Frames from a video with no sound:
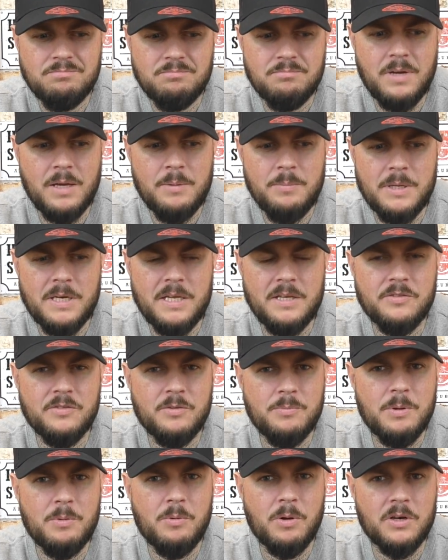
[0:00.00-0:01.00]
maybe needs
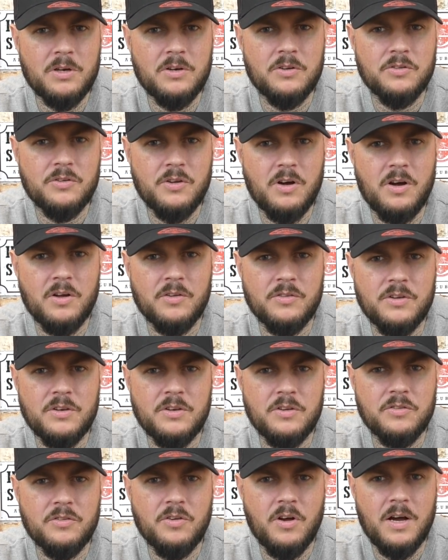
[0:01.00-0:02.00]
to be one of the starters in
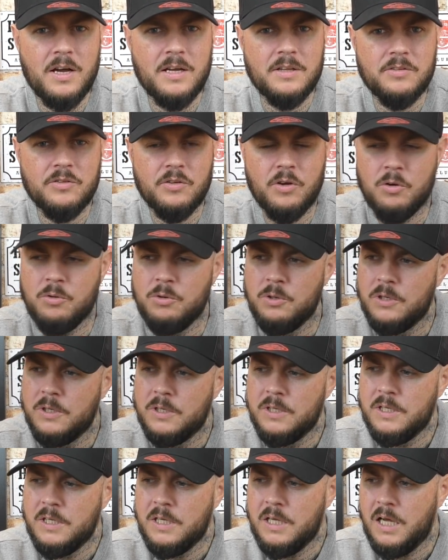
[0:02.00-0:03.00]
the side. So
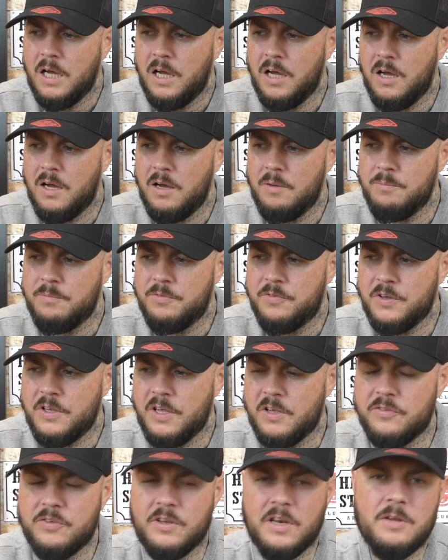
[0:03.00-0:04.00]
for
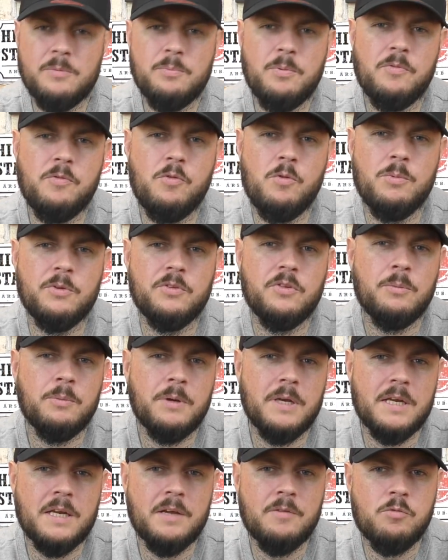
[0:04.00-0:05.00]
yesterday's performance, I'm
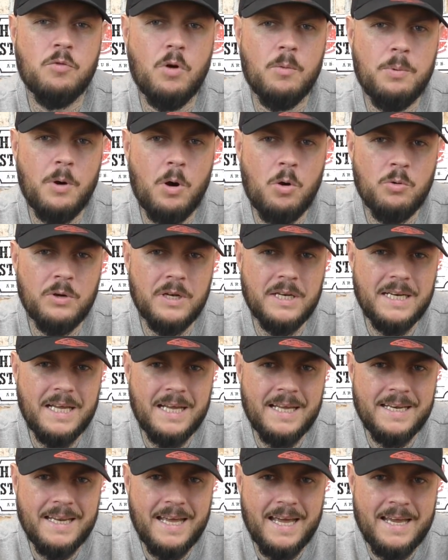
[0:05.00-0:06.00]
going to give Rob Holding
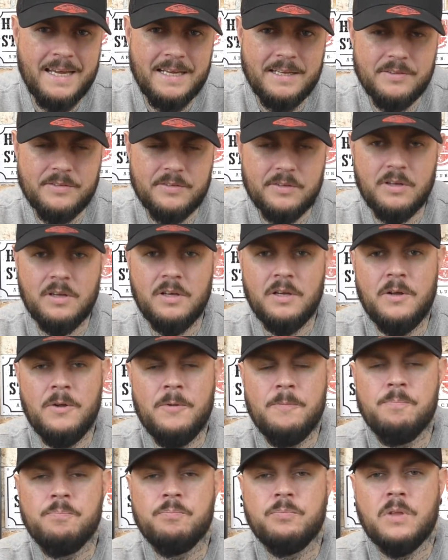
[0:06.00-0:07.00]
an 8.
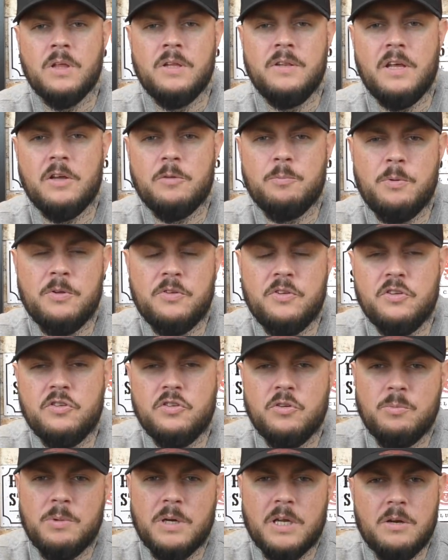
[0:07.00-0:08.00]
Next
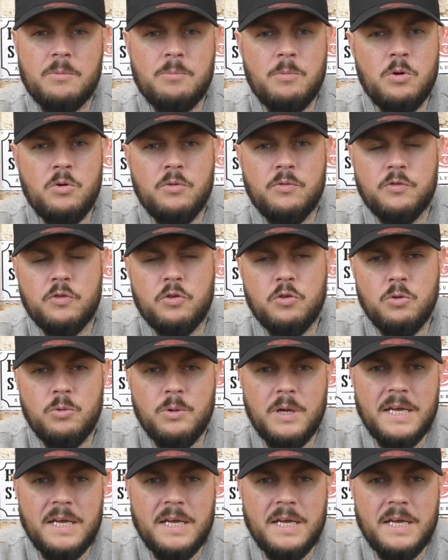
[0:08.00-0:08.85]
position we're going to move to